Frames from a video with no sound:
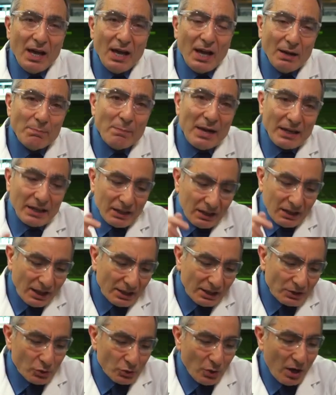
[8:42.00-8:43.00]
and make
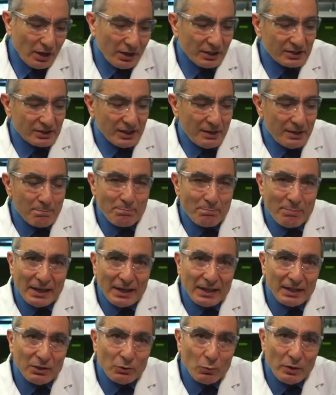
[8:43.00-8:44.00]
electronics
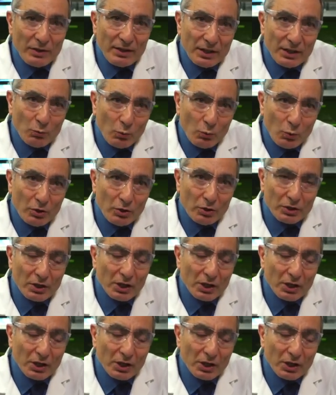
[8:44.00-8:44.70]
embedded within wood.